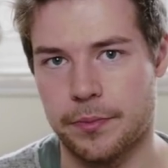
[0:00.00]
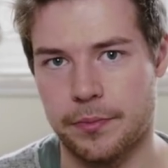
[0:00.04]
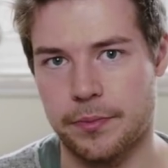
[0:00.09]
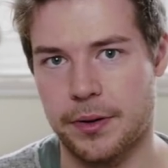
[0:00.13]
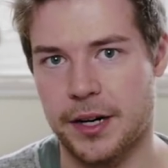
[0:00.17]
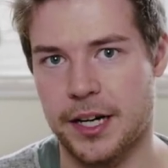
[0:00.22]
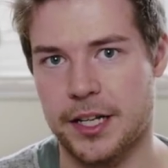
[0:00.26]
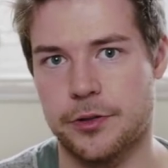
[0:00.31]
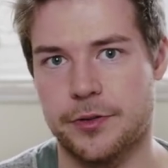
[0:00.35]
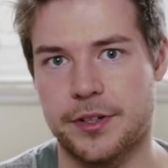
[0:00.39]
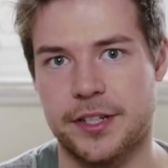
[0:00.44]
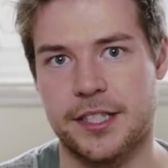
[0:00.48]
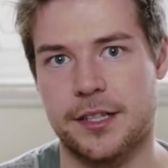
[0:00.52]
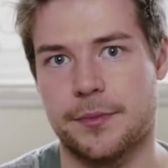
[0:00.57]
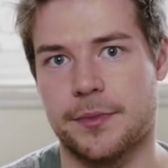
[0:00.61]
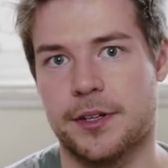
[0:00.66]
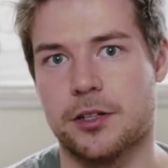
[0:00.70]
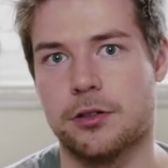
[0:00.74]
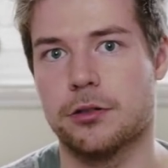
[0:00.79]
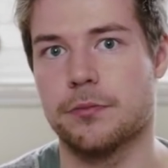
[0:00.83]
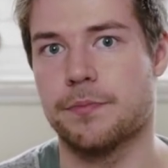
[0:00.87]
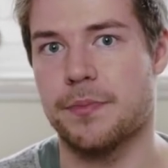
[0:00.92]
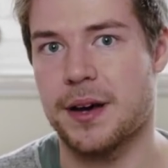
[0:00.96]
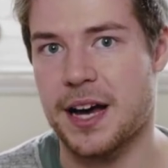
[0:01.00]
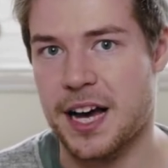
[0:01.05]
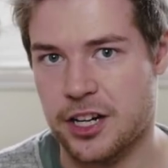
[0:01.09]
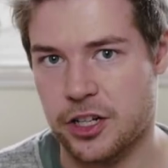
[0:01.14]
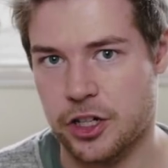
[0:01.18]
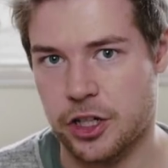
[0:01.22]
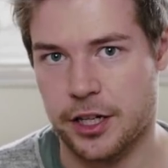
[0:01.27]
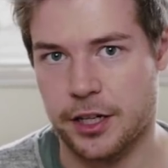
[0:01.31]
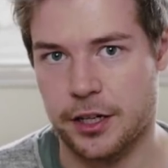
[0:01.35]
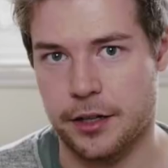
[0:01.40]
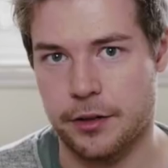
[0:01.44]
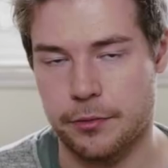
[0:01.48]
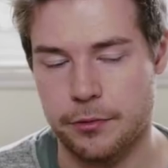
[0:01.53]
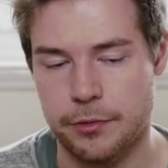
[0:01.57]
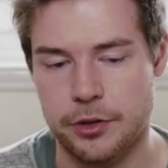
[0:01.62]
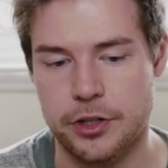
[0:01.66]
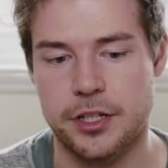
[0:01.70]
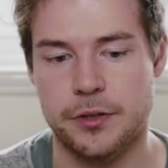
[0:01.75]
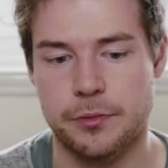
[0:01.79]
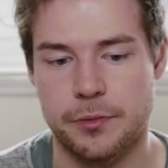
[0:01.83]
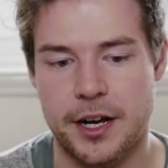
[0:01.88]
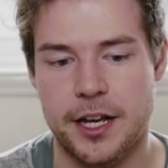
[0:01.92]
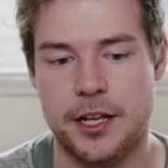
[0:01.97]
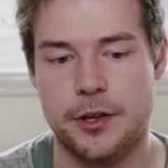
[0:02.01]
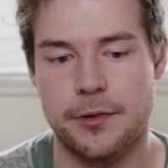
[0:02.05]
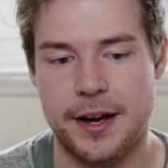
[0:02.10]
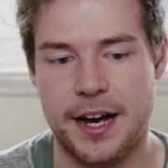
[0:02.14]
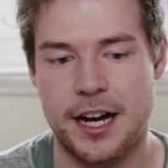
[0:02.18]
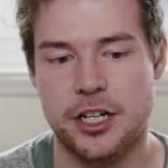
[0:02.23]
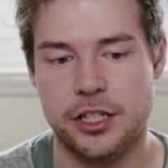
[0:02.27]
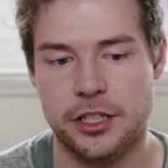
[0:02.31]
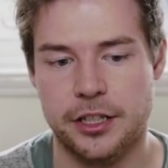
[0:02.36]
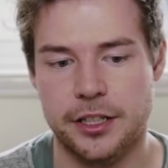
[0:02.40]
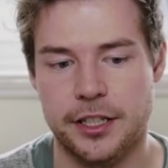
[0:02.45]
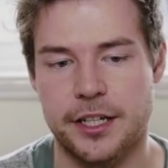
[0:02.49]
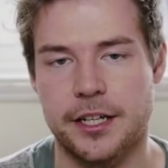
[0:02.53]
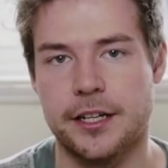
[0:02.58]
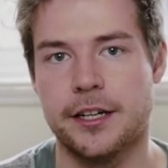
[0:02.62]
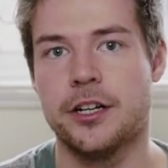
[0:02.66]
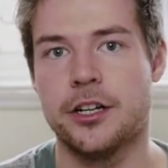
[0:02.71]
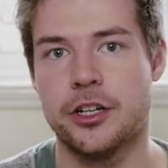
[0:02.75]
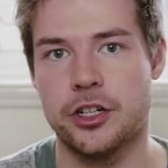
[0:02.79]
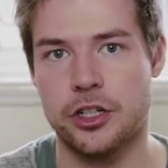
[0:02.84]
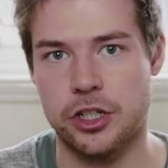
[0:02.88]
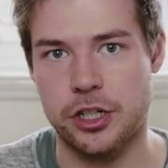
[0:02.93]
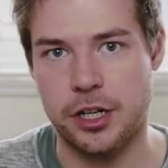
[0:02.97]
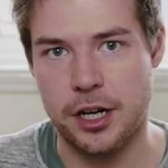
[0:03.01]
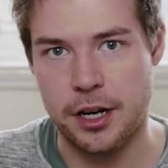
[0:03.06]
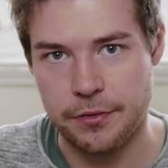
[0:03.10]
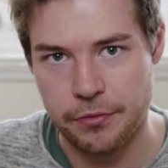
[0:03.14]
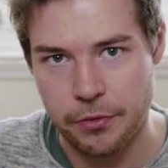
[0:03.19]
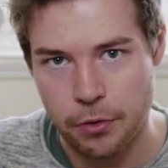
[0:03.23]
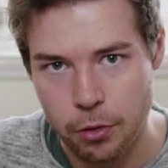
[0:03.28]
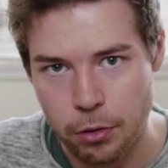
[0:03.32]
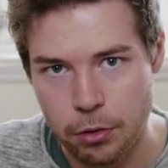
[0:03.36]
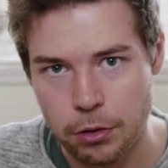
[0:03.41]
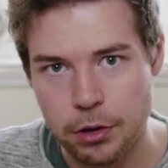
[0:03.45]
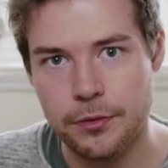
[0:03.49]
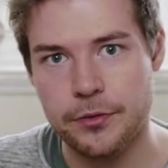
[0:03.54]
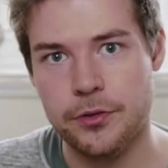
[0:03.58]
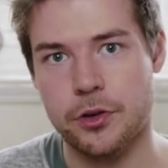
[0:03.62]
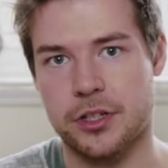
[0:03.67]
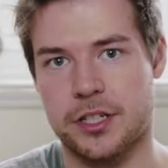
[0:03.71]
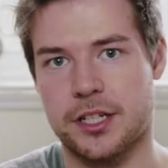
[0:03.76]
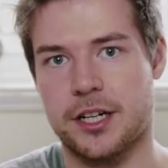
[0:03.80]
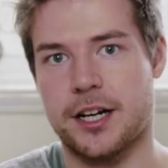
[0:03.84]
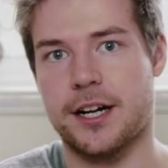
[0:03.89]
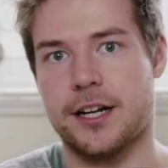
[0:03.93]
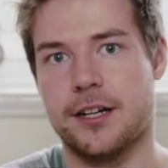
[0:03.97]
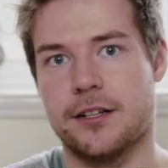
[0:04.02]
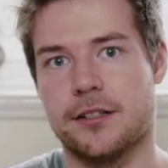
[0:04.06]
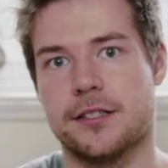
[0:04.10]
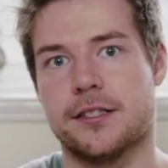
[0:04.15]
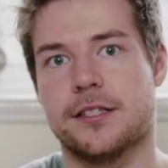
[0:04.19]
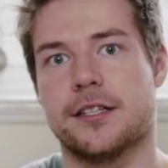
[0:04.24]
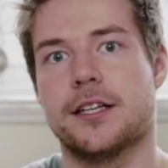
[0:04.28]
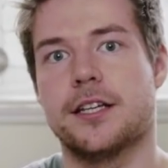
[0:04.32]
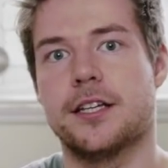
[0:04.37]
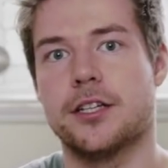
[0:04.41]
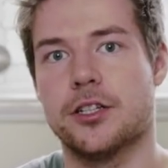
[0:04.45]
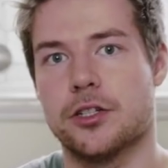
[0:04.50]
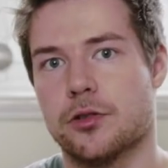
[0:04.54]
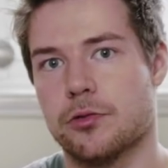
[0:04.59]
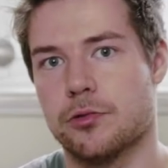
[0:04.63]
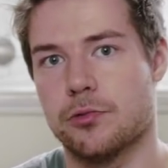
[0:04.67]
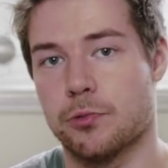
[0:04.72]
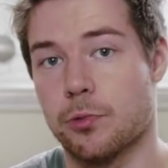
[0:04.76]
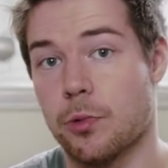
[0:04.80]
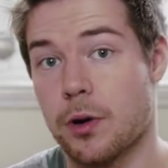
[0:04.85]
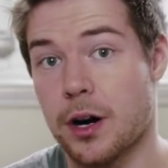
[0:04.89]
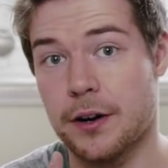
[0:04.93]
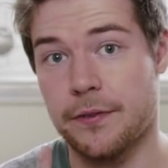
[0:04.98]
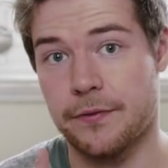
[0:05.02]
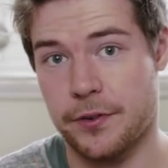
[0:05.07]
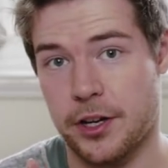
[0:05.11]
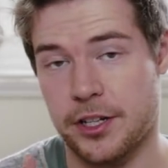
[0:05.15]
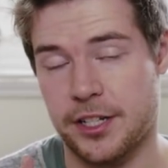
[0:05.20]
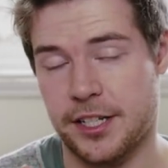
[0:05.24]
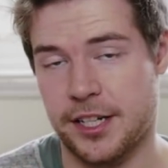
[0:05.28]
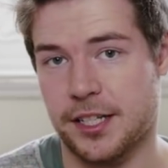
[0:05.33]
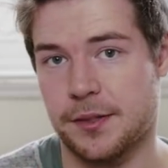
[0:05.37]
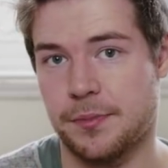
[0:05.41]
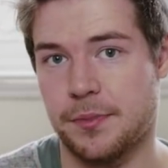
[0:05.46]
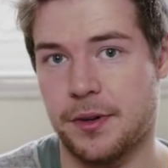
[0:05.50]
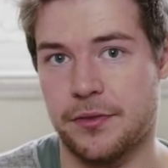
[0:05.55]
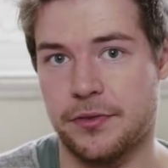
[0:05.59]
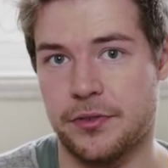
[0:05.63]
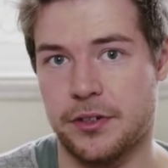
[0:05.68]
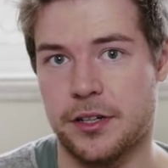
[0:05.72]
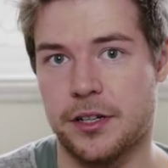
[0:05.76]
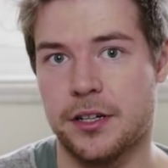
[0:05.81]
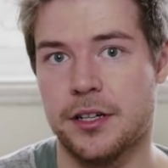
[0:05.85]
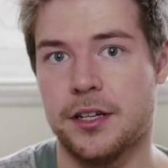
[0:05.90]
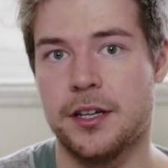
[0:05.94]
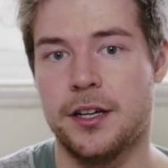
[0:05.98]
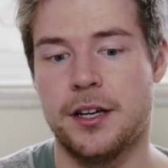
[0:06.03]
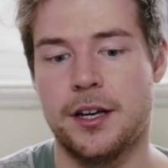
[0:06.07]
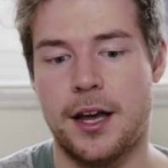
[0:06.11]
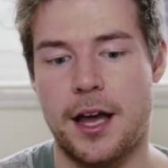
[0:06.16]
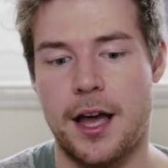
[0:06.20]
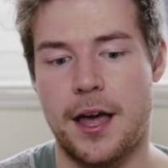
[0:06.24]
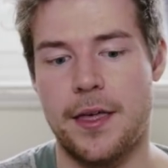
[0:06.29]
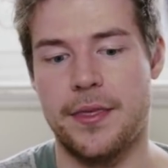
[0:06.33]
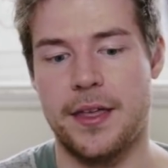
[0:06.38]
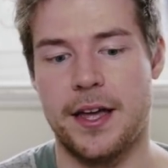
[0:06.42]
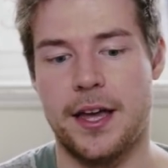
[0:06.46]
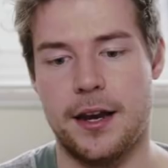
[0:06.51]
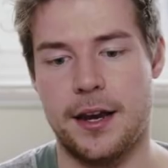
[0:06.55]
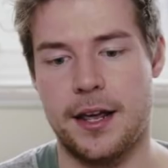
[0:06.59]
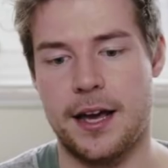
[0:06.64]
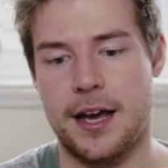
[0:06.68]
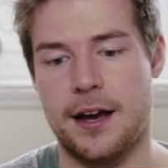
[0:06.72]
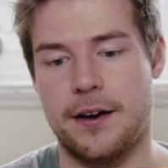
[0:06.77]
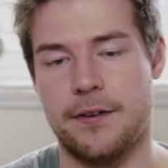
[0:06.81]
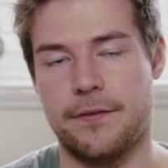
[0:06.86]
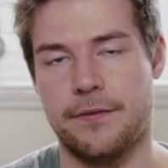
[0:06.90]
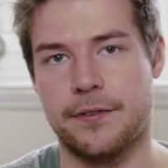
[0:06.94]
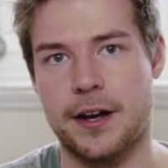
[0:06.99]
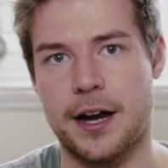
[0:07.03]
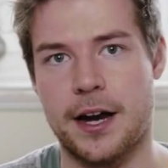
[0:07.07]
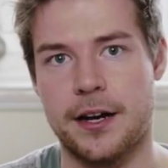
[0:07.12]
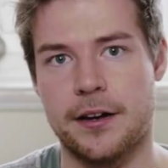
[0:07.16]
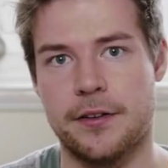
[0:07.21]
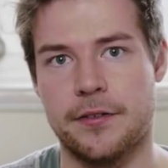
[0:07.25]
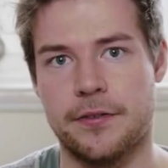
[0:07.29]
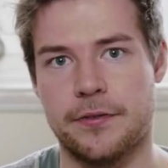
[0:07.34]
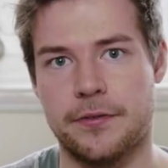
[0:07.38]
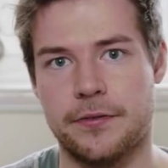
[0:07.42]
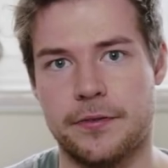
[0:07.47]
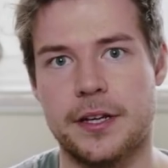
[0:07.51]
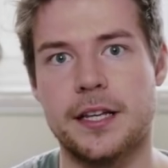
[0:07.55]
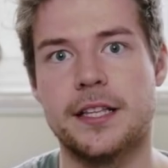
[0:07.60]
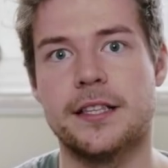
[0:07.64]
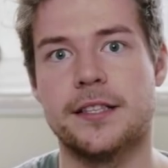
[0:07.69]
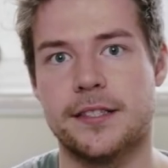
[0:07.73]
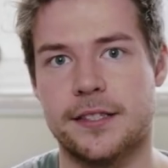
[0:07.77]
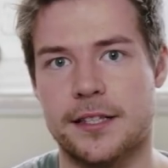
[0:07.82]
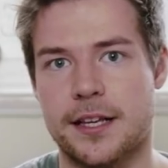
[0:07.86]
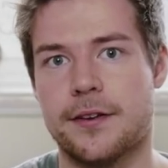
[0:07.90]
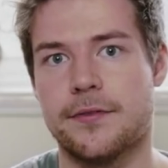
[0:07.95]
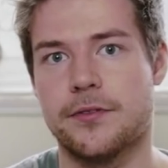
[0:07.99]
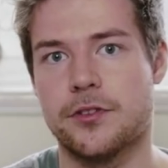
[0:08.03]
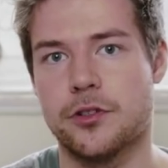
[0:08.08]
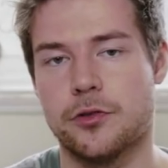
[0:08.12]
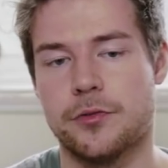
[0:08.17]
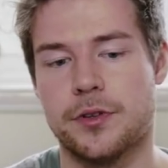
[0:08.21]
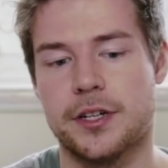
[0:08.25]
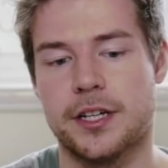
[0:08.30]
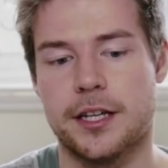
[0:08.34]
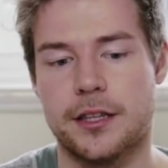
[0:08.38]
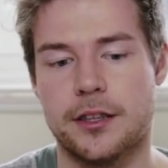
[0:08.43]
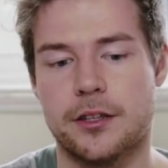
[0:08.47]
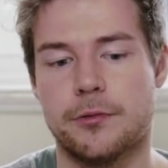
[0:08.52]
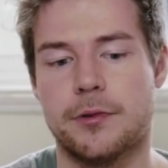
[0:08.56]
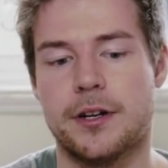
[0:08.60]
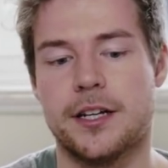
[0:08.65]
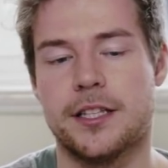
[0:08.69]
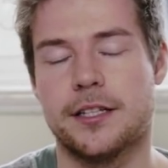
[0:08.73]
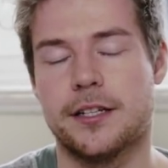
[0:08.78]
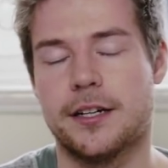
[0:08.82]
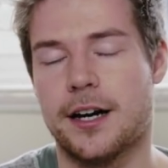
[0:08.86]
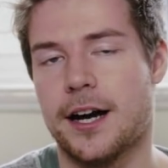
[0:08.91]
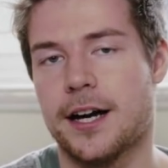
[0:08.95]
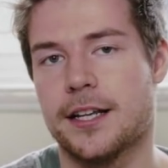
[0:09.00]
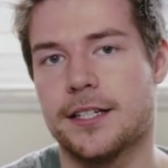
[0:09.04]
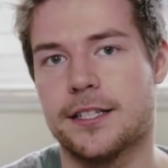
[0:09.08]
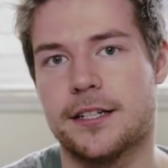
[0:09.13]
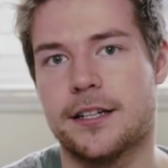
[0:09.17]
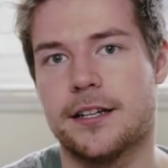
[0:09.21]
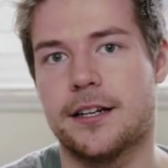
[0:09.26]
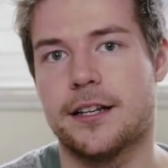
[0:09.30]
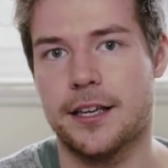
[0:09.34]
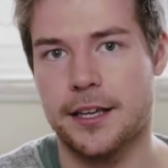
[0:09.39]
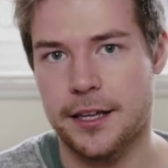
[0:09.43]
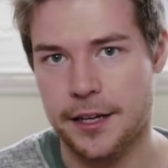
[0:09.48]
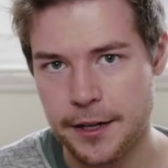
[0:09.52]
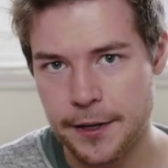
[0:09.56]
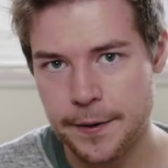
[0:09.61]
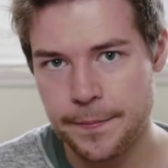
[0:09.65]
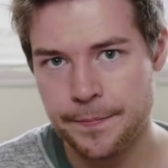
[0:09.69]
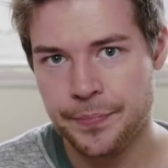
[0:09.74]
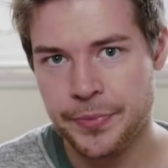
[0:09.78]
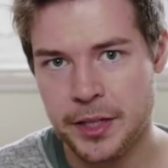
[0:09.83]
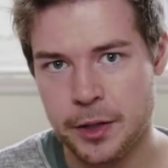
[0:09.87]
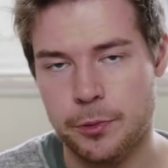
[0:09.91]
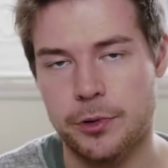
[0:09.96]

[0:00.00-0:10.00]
by doing something called batching, which is where you actually shove all of your tiles into one vertex buffer and then have kind of, instead of doing it the way that I did it here,